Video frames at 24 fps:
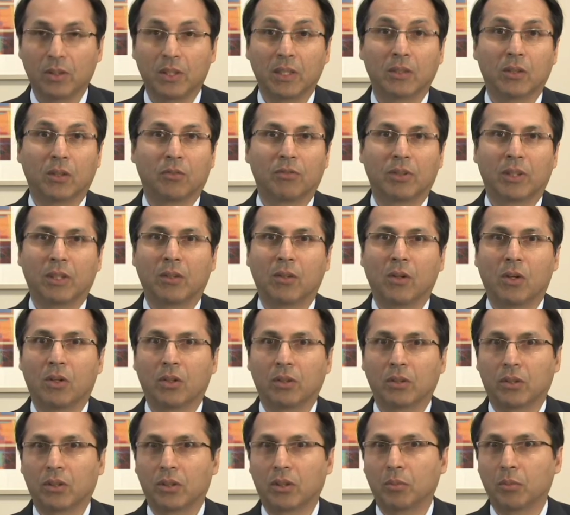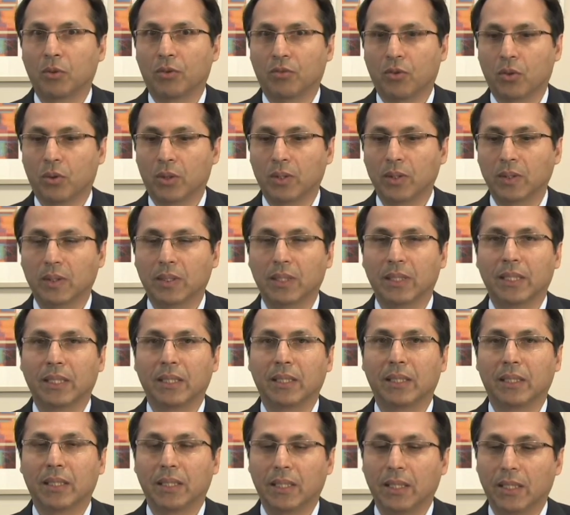These are very long term, of course,
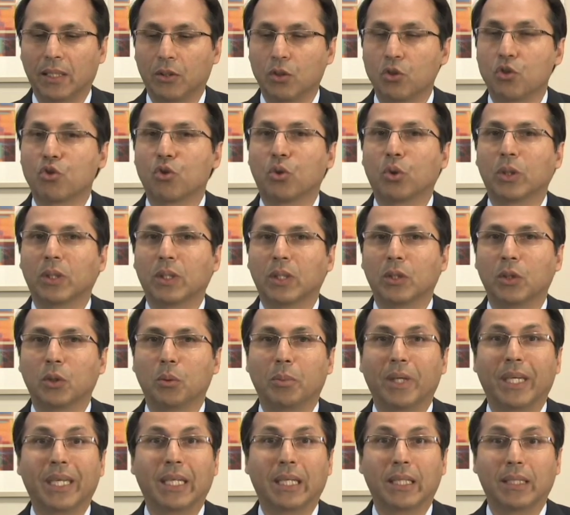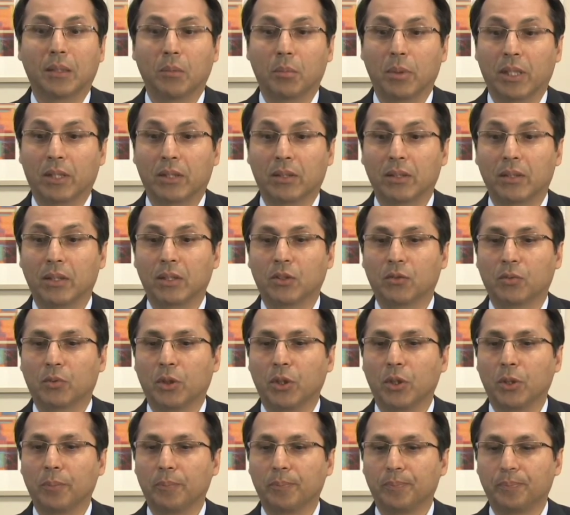and the shorter you make it, the better it is for you.